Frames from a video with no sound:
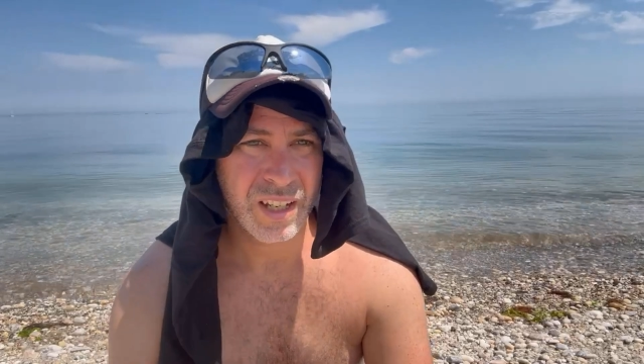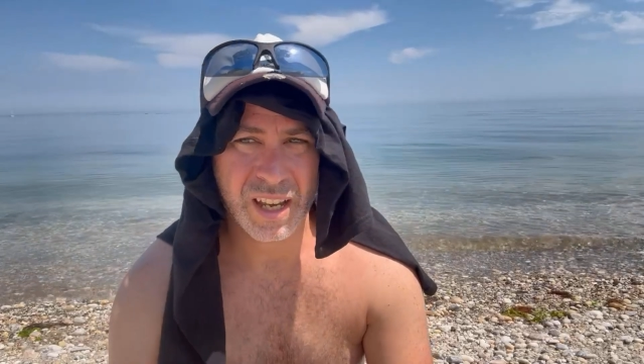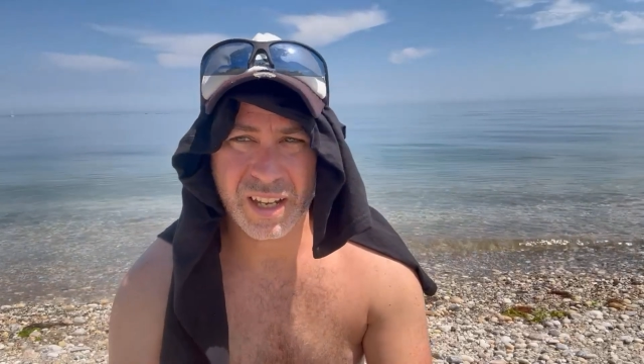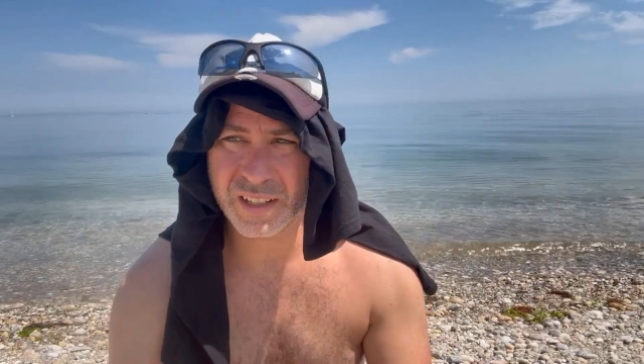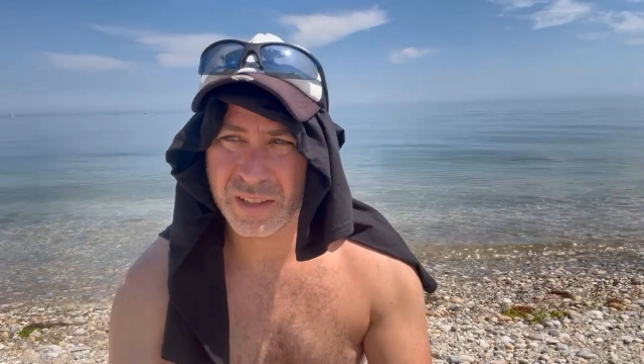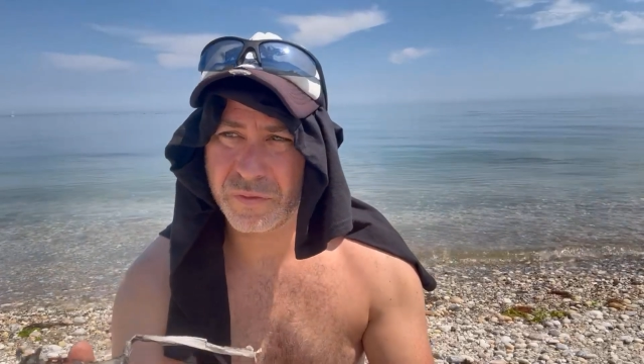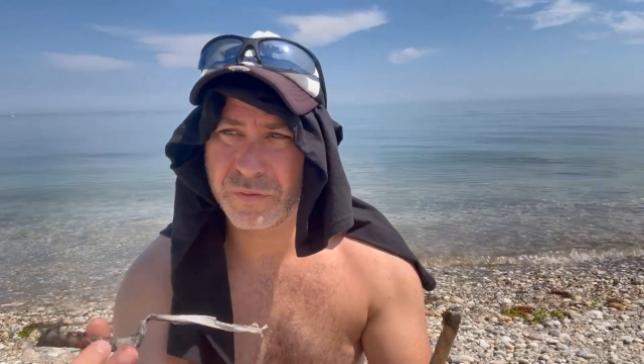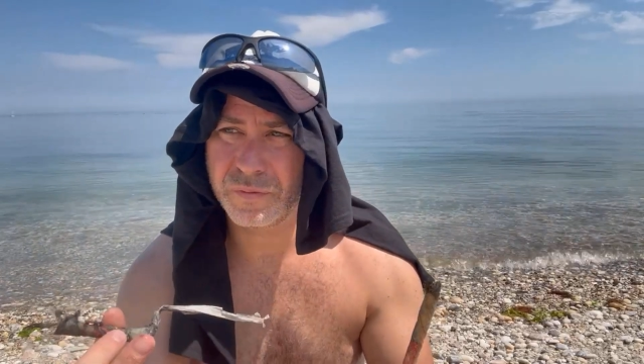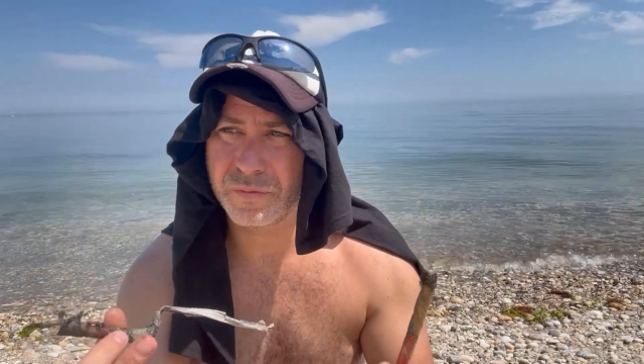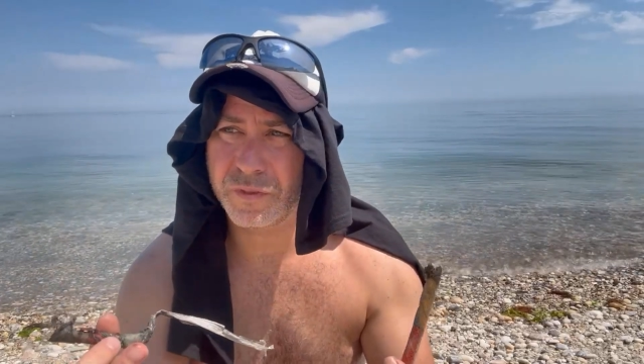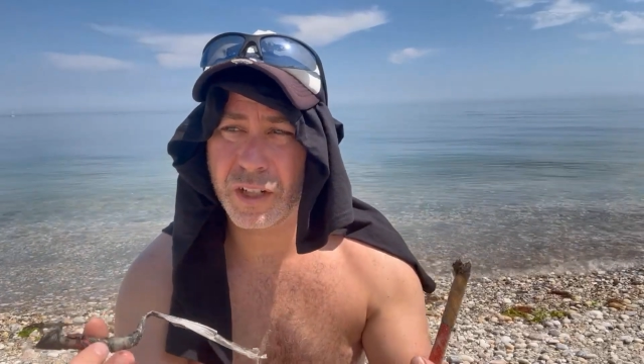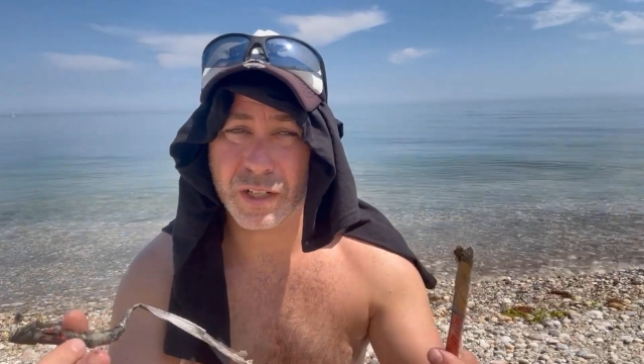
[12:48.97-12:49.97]
And it's
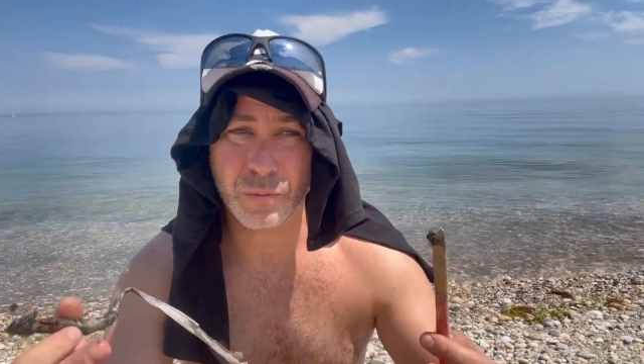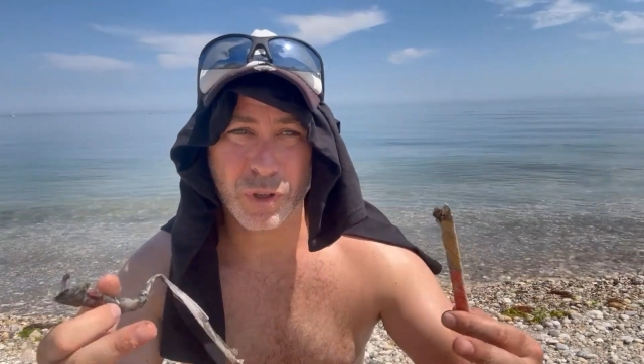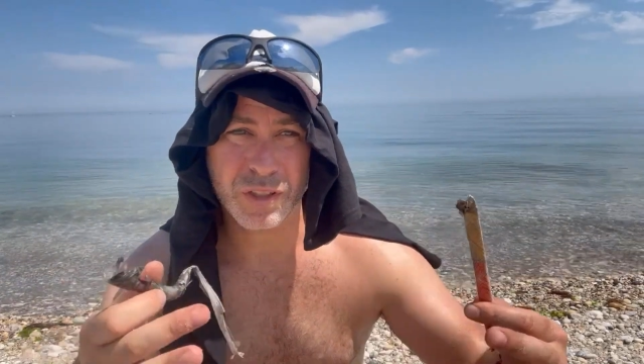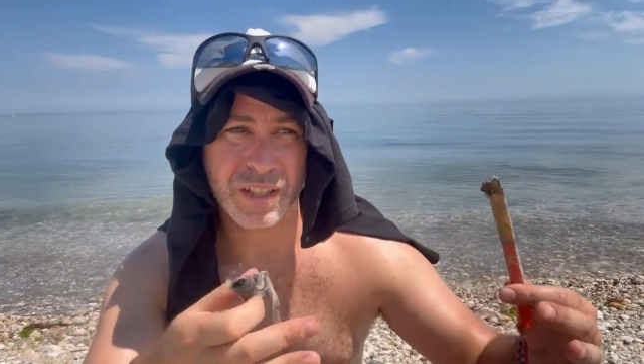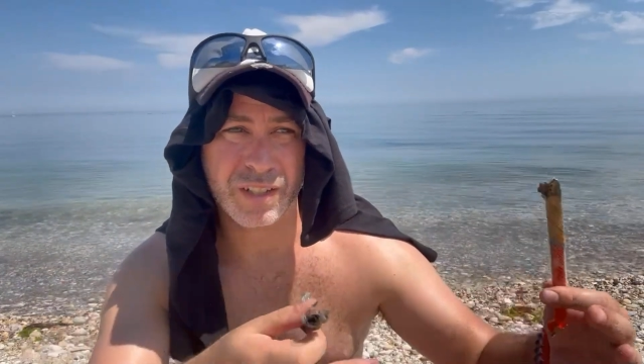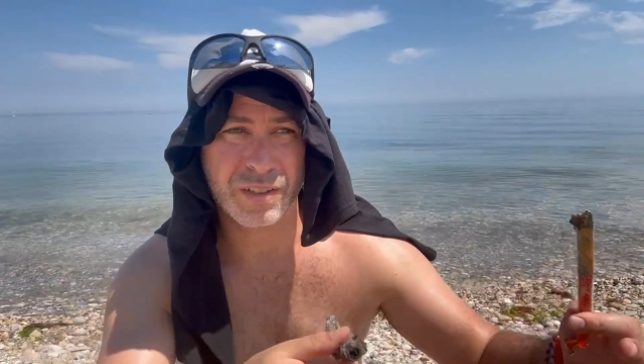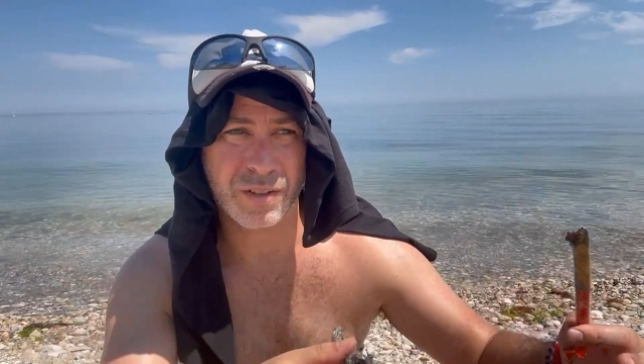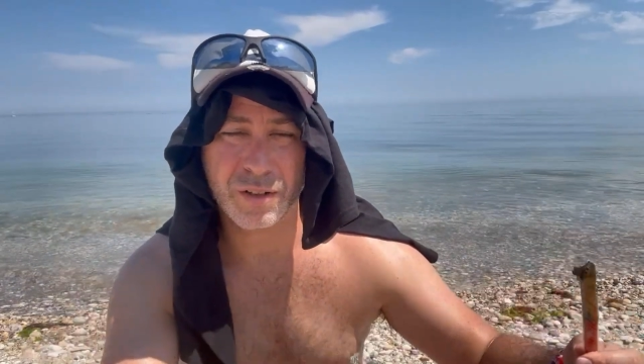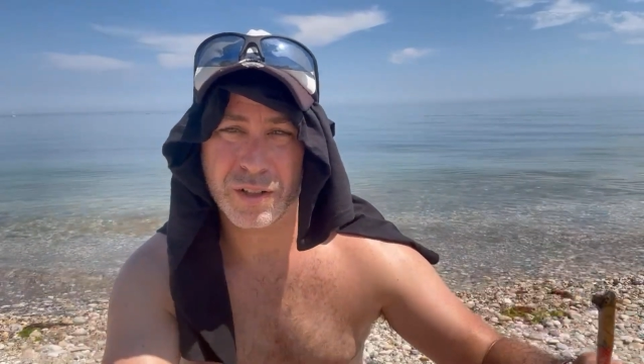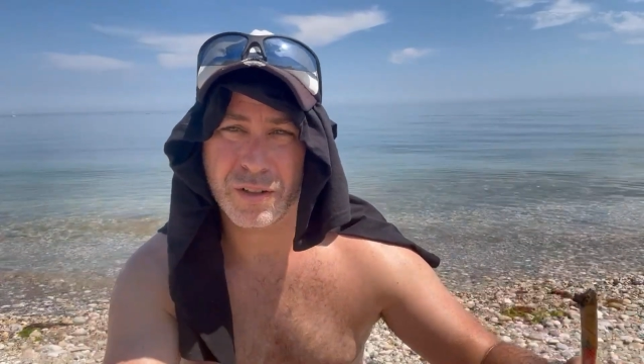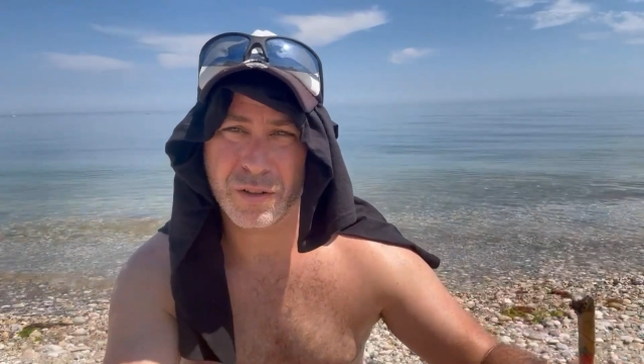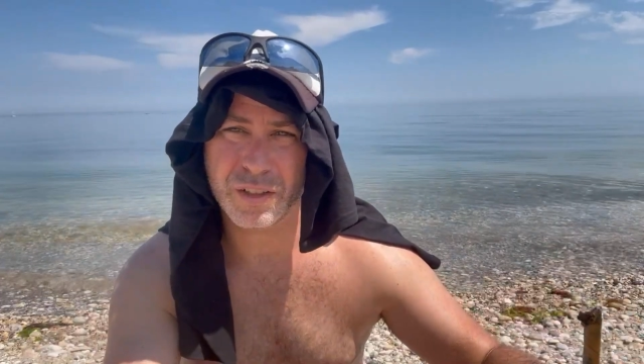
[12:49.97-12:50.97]
funny, once I
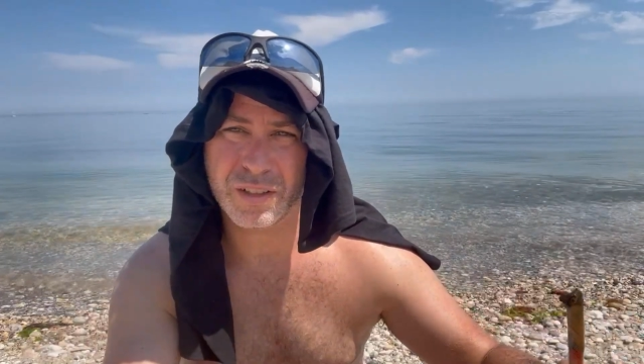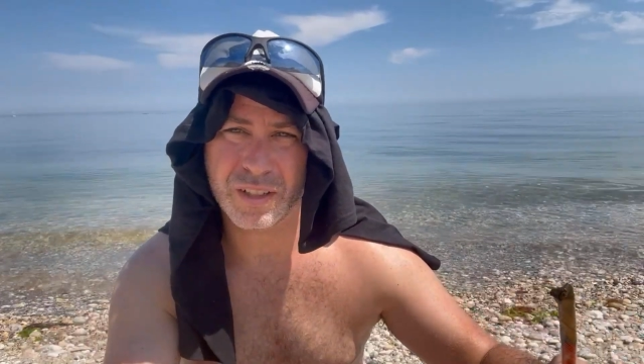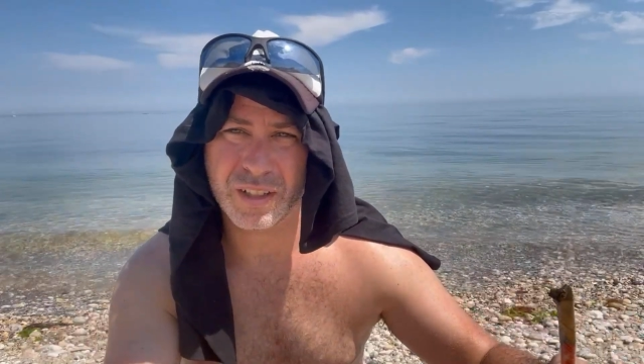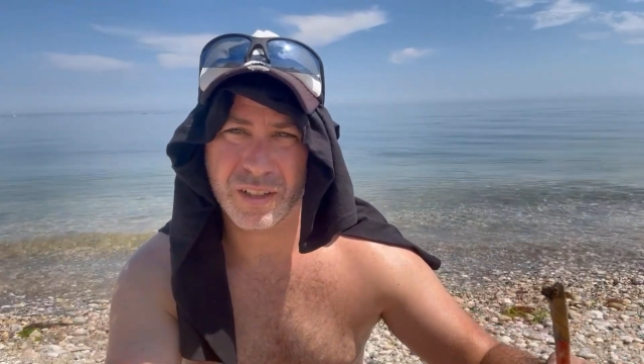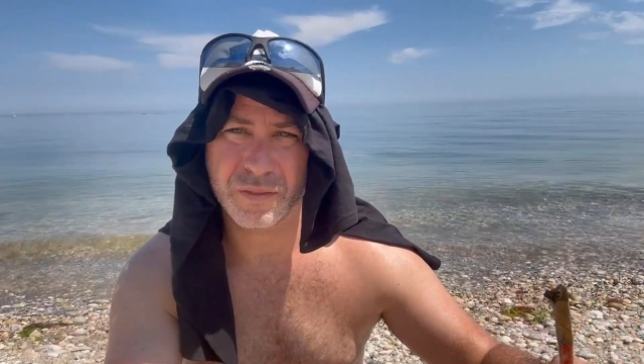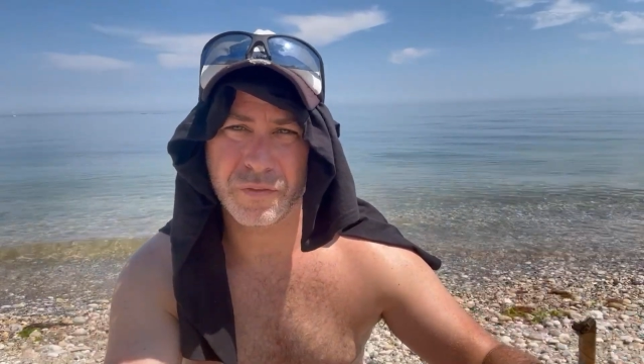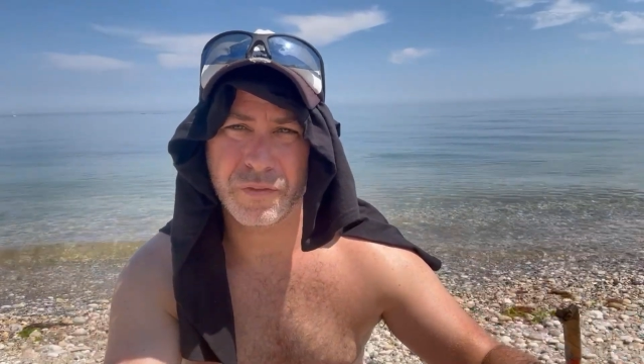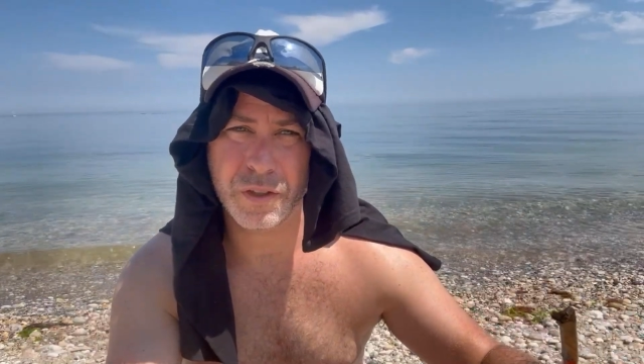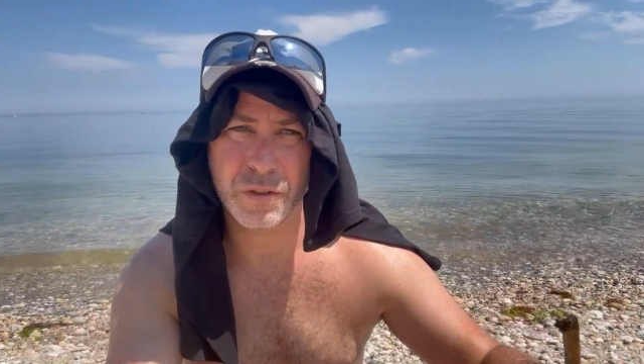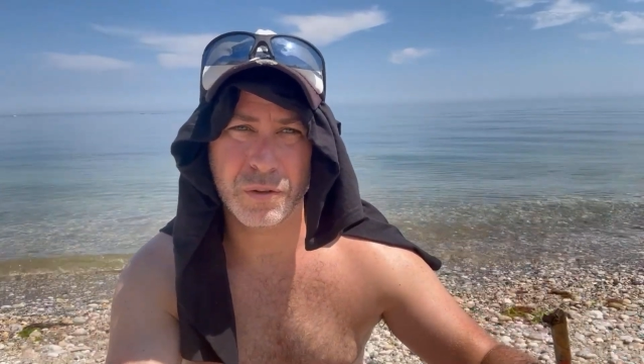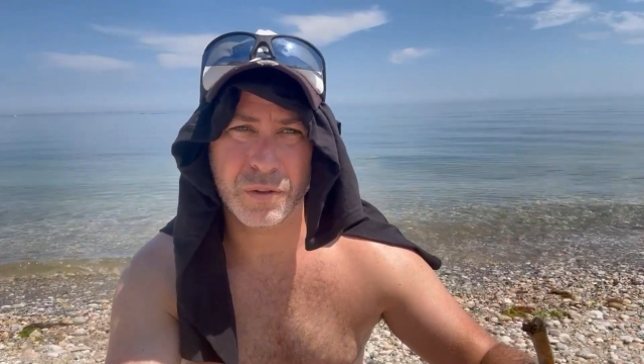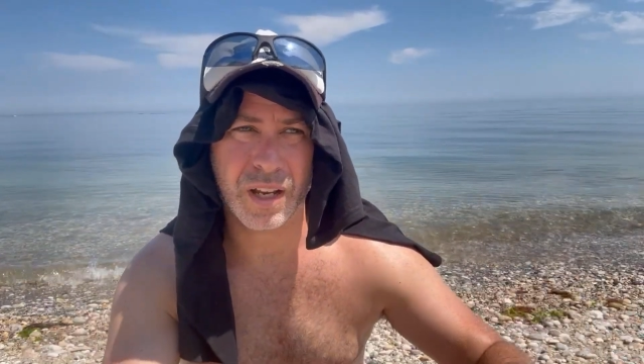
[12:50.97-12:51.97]
started noticing a
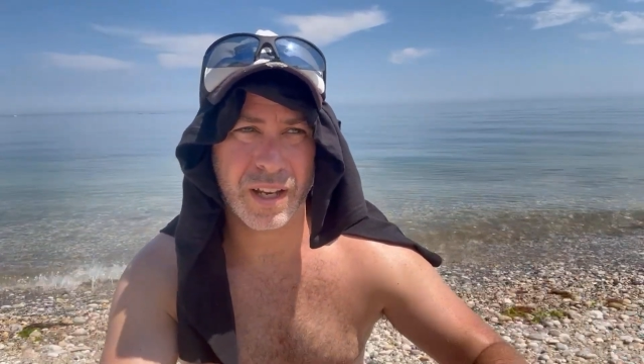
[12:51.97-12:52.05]
few,